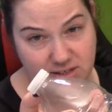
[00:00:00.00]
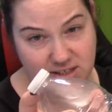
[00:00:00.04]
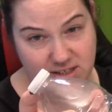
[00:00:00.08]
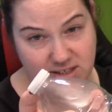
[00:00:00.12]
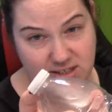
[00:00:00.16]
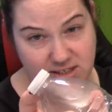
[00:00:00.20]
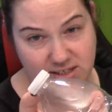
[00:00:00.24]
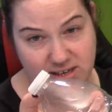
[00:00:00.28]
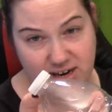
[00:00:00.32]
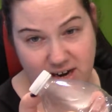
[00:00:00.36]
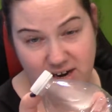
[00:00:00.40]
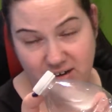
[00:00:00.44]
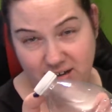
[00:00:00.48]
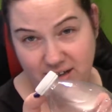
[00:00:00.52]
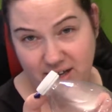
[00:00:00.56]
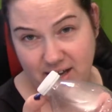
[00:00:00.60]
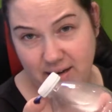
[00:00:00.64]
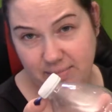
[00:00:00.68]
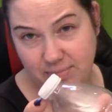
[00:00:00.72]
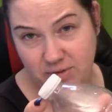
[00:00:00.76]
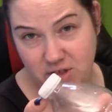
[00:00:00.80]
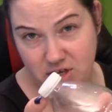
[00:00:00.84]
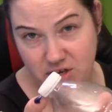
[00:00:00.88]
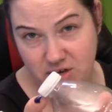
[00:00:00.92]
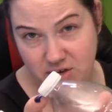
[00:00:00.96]
That's entirely
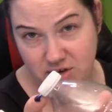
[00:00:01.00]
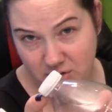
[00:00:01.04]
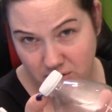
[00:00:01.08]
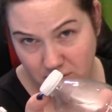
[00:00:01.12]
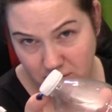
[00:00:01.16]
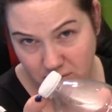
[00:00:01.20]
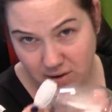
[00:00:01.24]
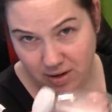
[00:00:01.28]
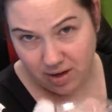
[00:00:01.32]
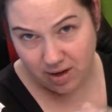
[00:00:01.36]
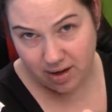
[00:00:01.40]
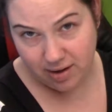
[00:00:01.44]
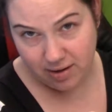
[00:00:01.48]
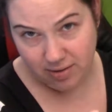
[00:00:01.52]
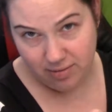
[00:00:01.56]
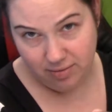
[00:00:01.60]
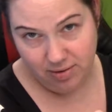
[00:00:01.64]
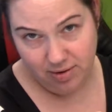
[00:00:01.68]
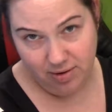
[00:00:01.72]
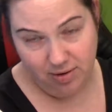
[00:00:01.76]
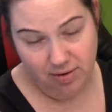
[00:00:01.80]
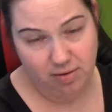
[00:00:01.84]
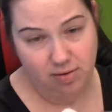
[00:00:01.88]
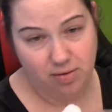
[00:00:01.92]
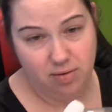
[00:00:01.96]
up to you. I don't
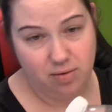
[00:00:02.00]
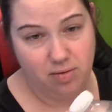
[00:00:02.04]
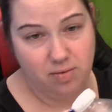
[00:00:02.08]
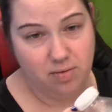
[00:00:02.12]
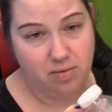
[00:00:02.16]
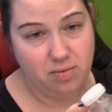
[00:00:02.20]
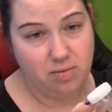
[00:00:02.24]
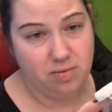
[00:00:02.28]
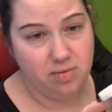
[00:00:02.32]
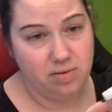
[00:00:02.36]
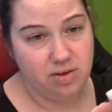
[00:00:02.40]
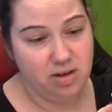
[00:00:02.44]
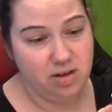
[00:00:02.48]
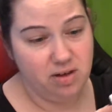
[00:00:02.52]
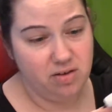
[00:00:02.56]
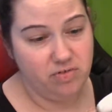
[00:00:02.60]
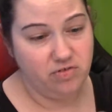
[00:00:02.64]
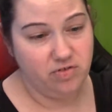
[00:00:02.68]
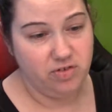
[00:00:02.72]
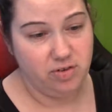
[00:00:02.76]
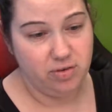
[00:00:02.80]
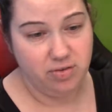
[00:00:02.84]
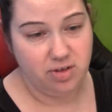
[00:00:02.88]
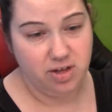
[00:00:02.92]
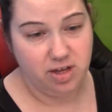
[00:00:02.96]
know if
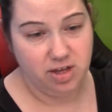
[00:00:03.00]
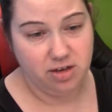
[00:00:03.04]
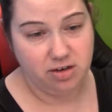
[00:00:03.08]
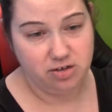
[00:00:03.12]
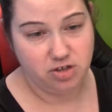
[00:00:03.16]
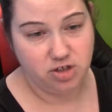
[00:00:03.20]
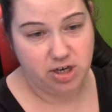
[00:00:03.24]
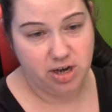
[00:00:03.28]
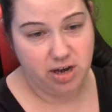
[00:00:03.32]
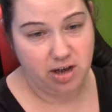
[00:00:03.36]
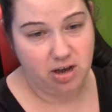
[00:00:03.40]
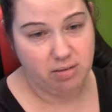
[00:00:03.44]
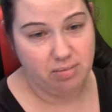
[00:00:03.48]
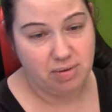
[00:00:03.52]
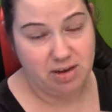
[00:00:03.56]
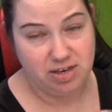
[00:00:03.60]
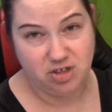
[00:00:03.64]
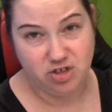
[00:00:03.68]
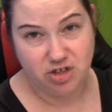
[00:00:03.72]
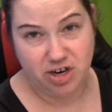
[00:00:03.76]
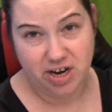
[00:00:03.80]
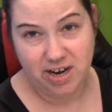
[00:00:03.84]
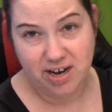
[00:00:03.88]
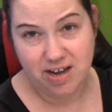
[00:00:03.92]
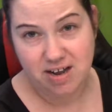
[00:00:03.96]
you think your child may
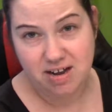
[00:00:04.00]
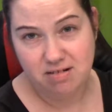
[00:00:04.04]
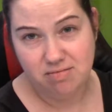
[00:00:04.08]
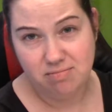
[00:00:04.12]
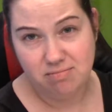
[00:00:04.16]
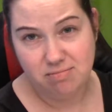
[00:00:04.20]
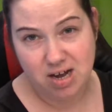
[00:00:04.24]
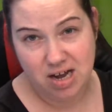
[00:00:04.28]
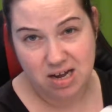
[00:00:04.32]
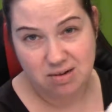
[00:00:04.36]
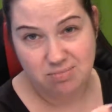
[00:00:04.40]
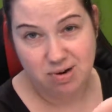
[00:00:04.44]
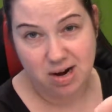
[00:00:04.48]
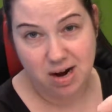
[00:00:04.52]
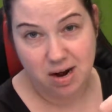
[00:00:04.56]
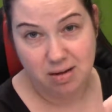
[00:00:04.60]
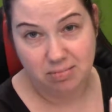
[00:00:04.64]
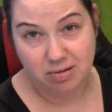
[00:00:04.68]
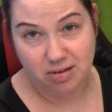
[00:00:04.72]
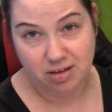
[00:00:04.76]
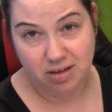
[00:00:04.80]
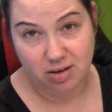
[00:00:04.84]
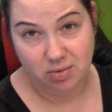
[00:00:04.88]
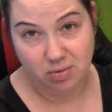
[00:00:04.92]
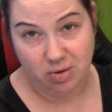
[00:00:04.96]
drink it. One
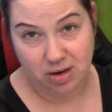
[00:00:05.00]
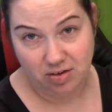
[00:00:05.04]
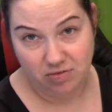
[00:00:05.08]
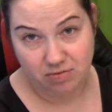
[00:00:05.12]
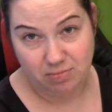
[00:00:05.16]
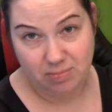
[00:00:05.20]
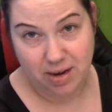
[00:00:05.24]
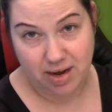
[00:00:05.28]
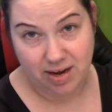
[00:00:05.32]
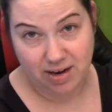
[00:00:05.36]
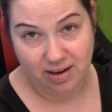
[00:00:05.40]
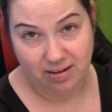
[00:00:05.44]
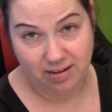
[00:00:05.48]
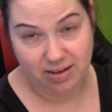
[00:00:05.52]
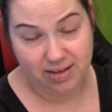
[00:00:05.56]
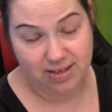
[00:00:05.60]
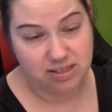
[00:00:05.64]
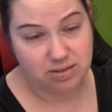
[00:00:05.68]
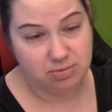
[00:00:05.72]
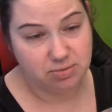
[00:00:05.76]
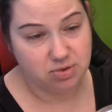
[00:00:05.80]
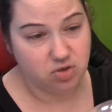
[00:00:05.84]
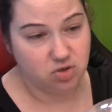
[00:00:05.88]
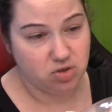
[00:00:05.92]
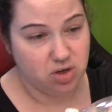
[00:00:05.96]
of mine at
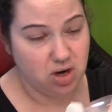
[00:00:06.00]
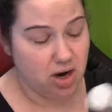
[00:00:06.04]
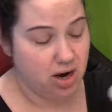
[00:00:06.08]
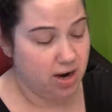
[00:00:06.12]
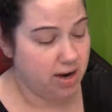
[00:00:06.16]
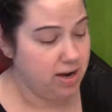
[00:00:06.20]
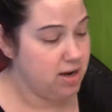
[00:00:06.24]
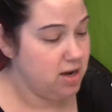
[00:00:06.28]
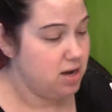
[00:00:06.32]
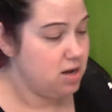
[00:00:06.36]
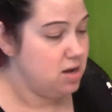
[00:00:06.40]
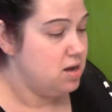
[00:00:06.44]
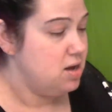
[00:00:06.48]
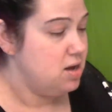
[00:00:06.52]
least, would try.